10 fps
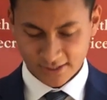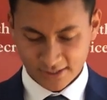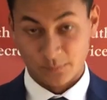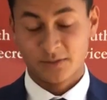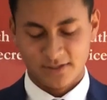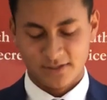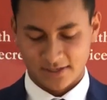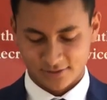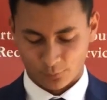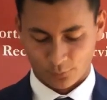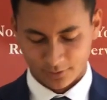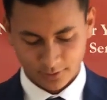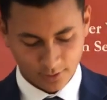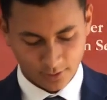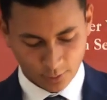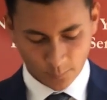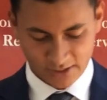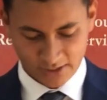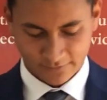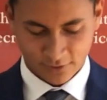And we can be that someone. We
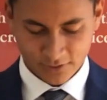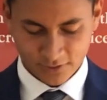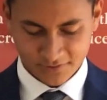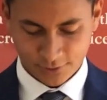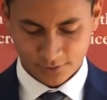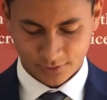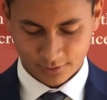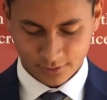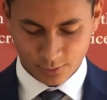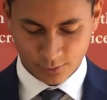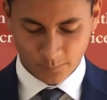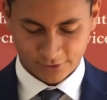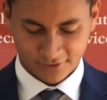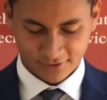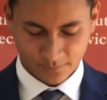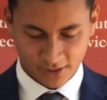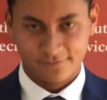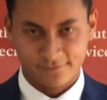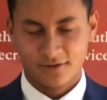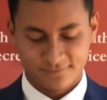can befriend the new student, we can raise money
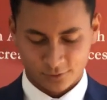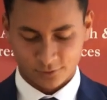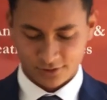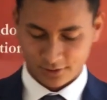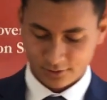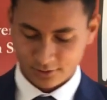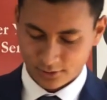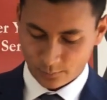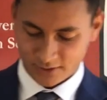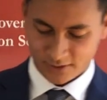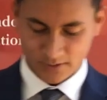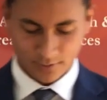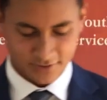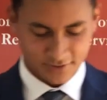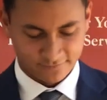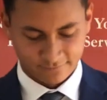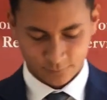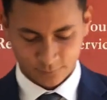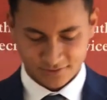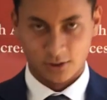for the less fortunate, we can be a positive
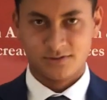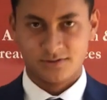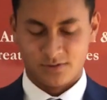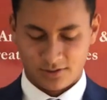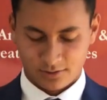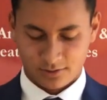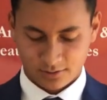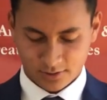influence to those who need it.